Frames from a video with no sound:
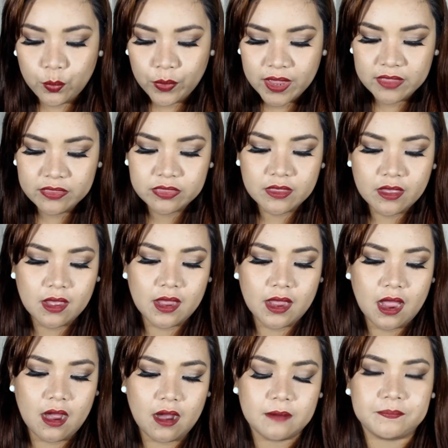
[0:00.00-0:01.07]
with
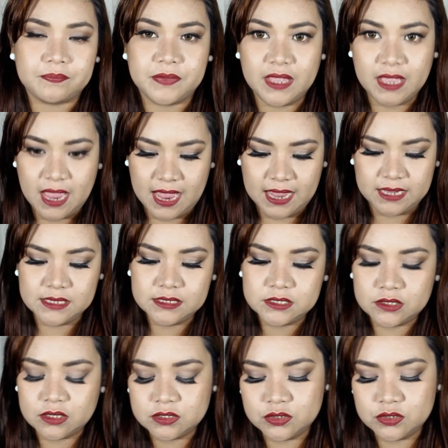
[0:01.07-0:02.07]
the eyes.